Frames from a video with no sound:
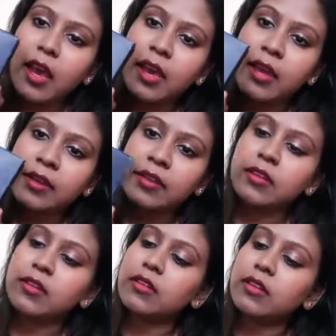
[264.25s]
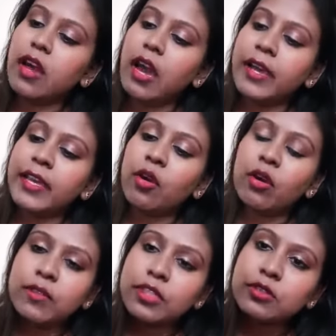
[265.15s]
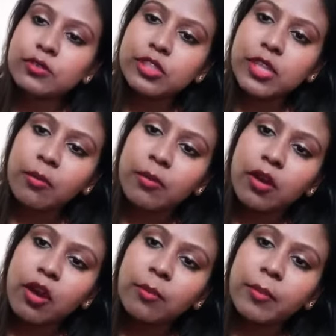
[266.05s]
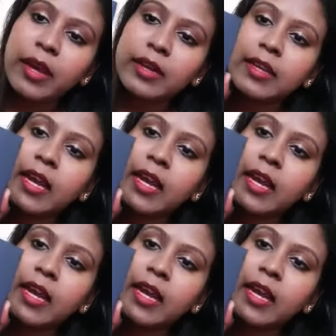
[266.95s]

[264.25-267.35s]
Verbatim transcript: and I always use Chambor compact.